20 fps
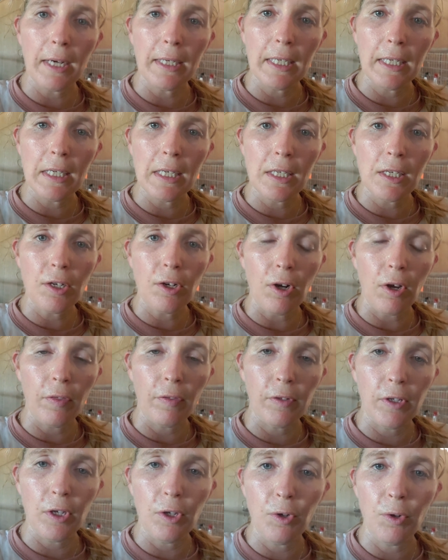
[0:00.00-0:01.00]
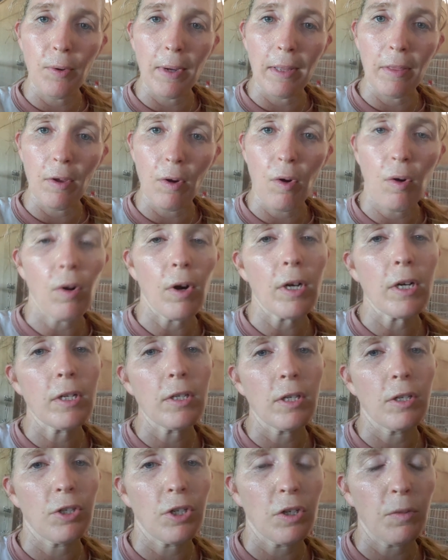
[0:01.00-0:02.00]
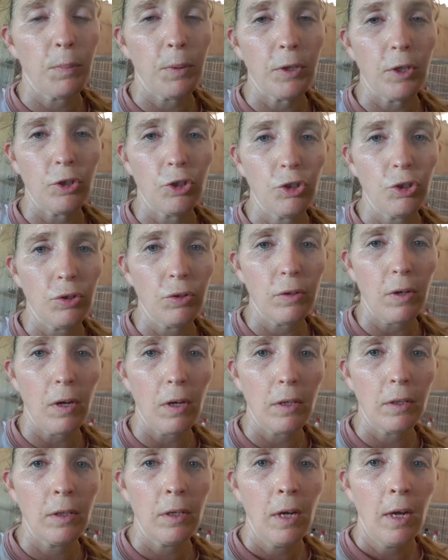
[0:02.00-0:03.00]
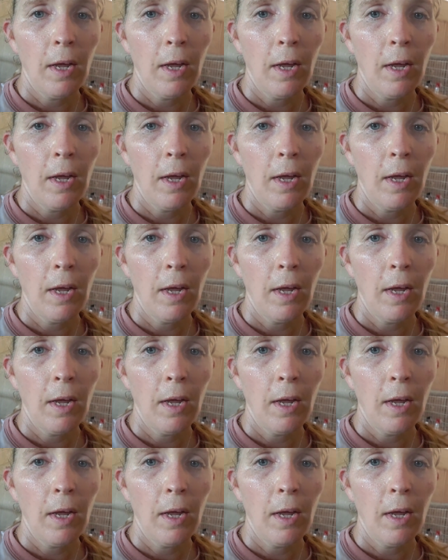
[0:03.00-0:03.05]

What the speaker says: easier on you and the horse to just put the shoes on